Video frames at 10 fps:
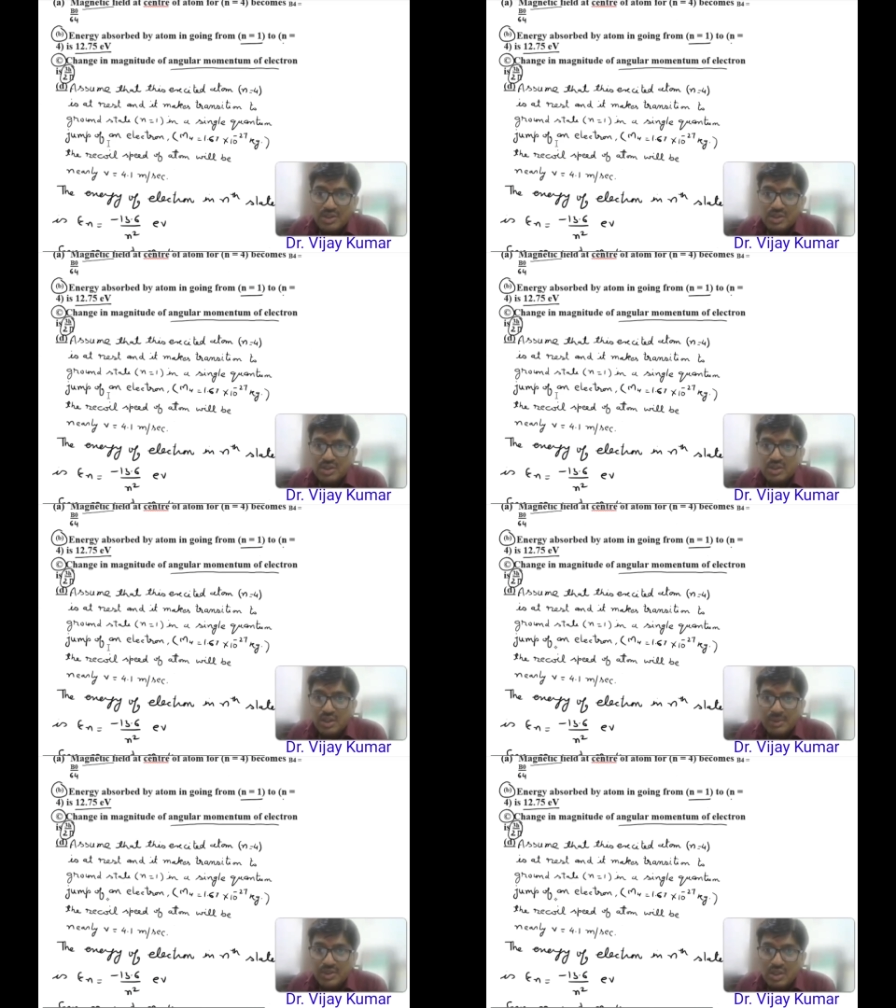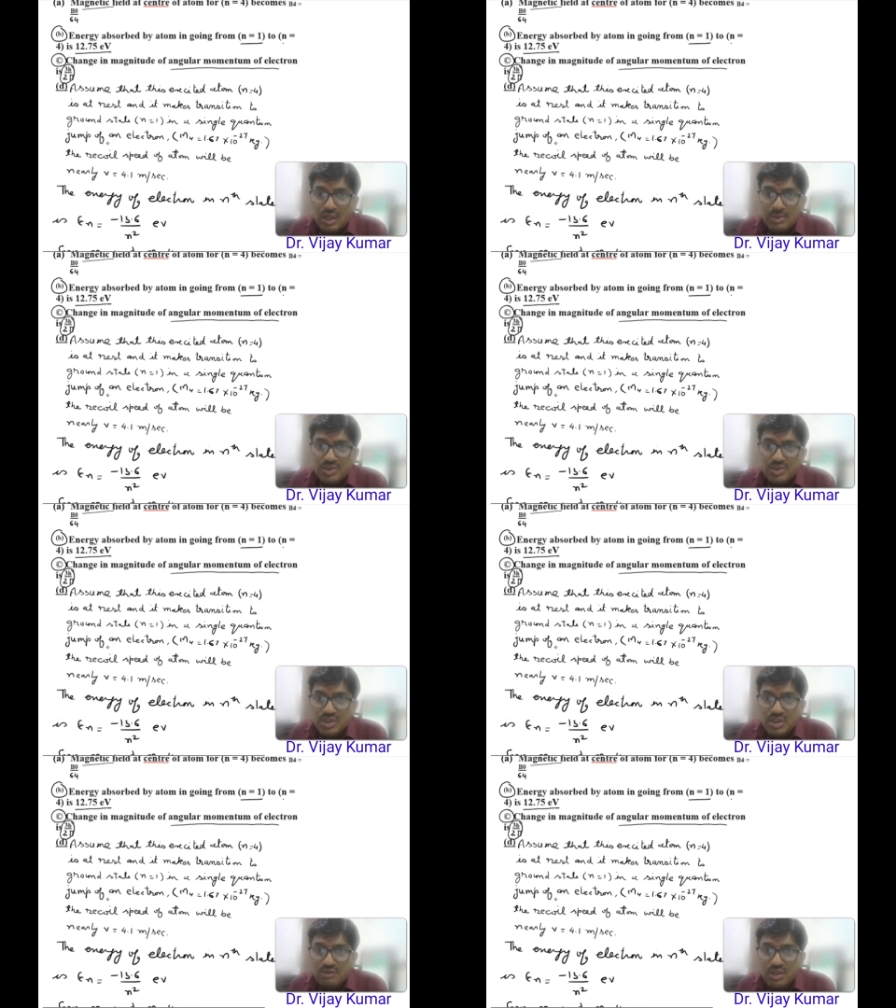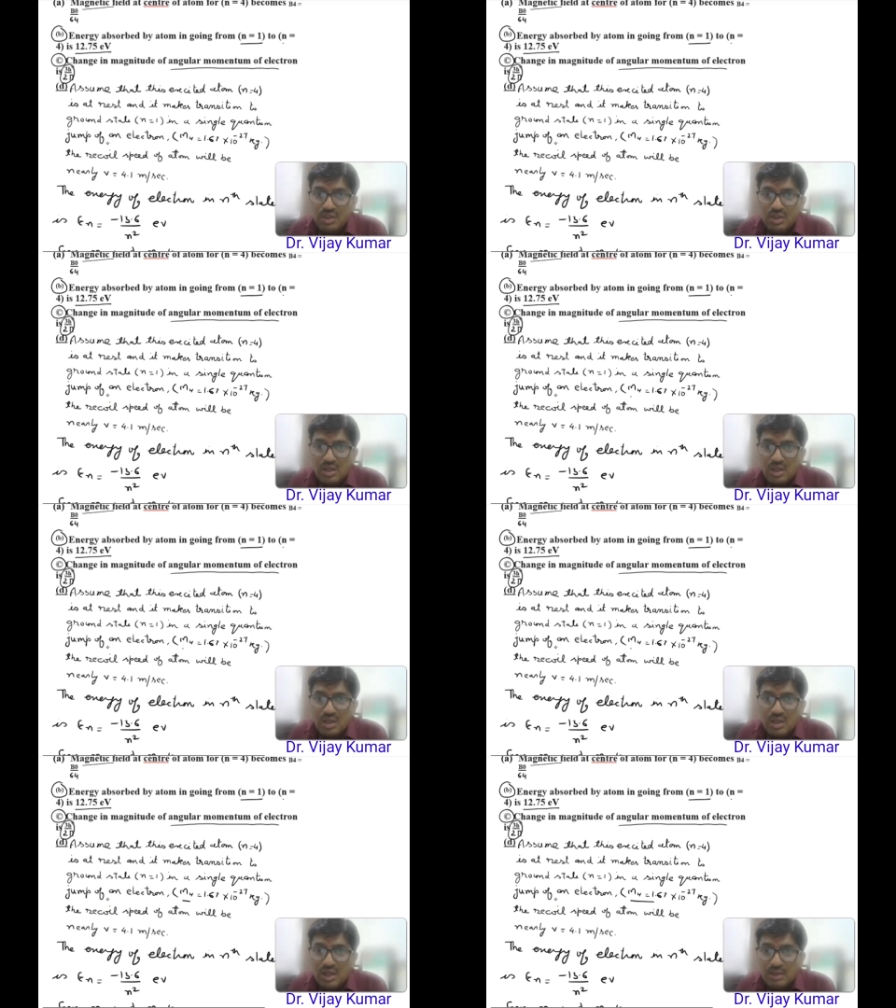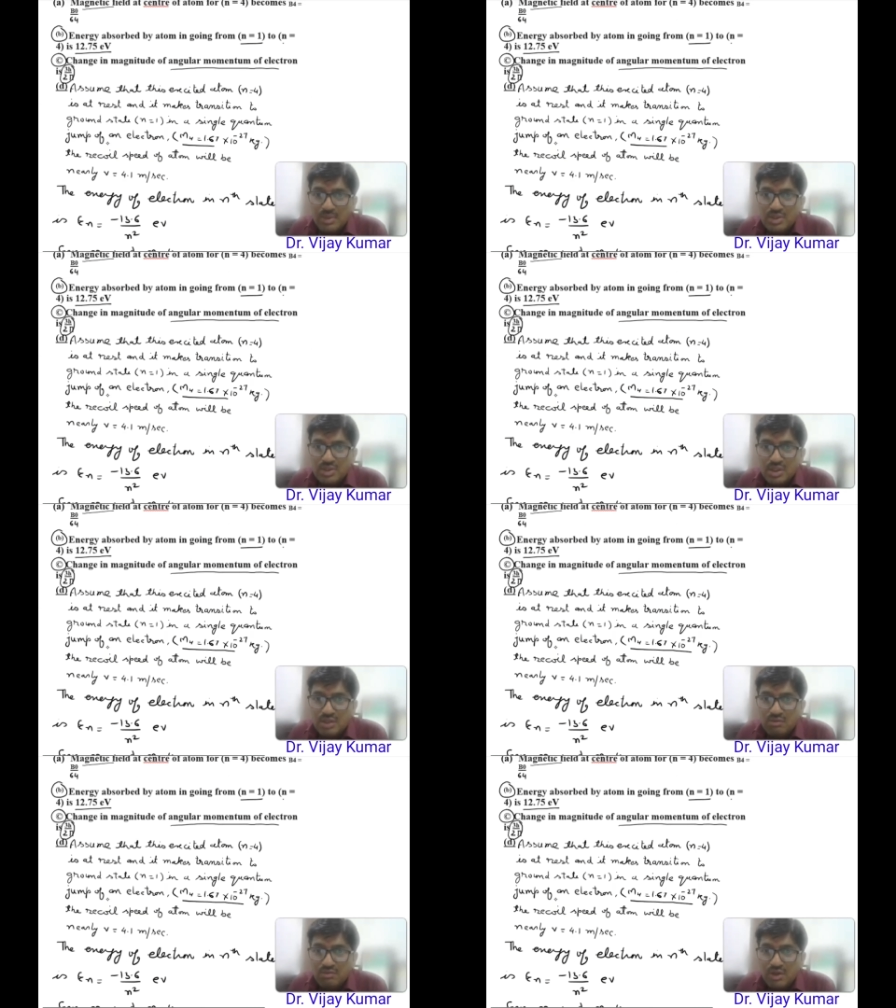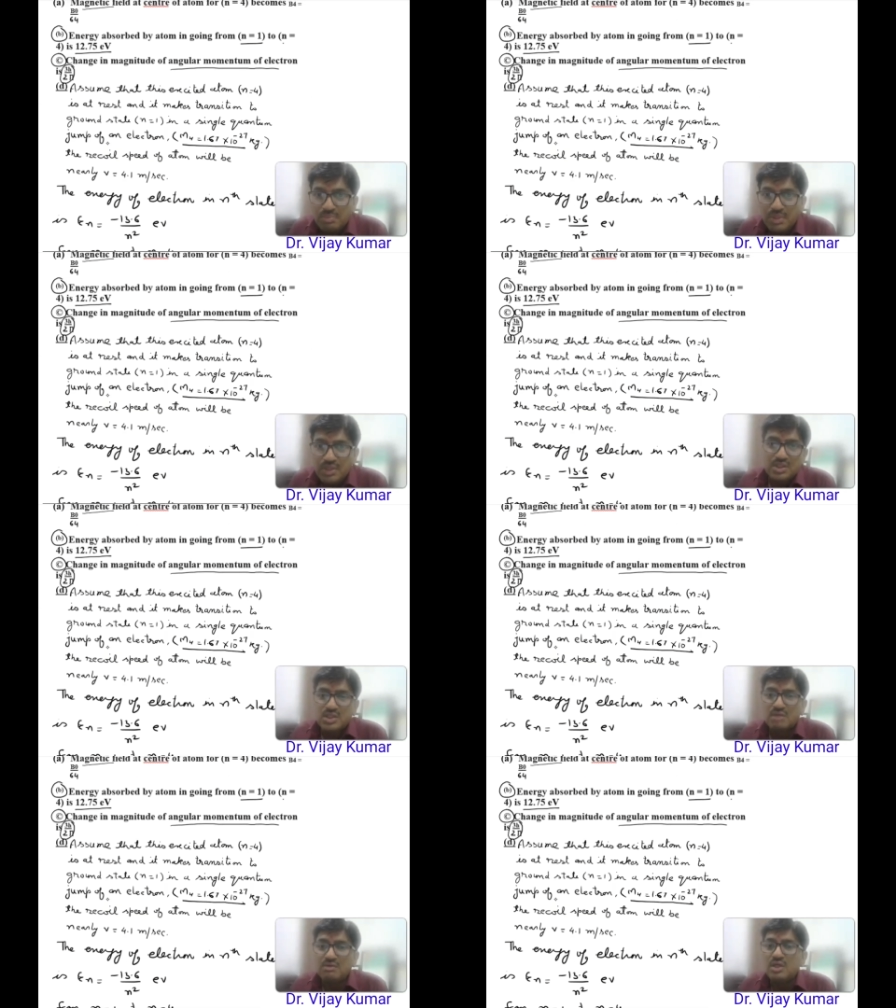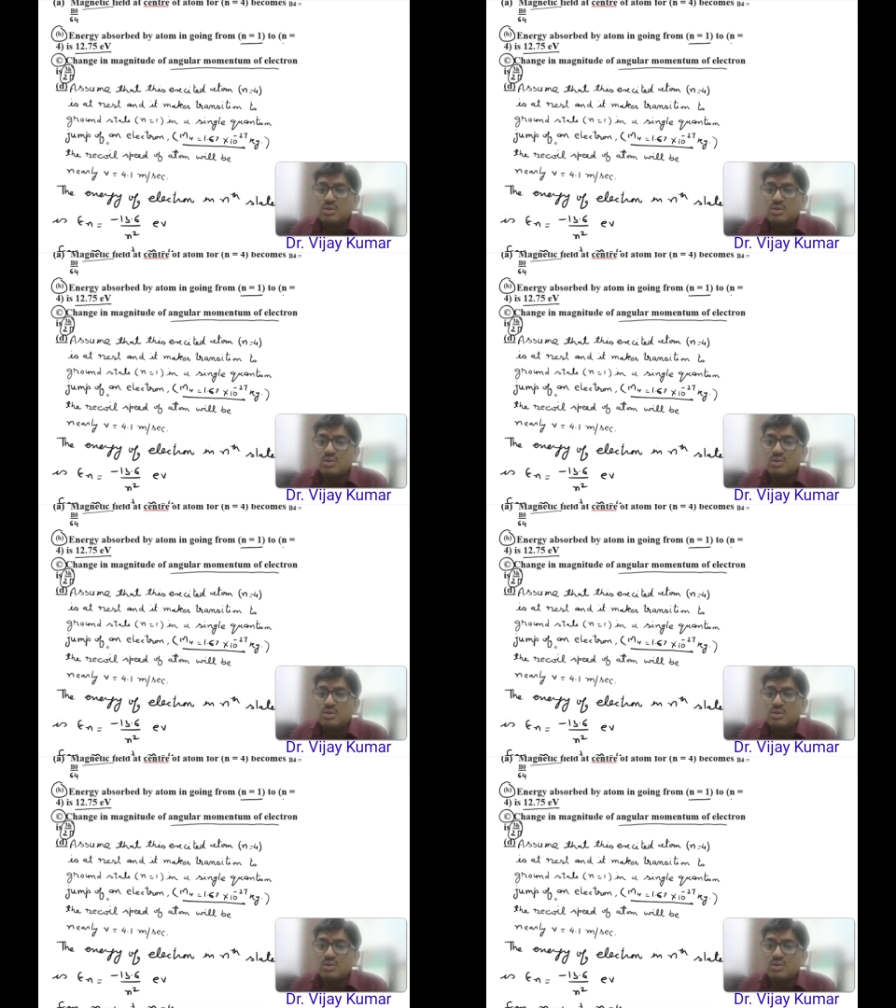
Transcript: this is mh is given 1.67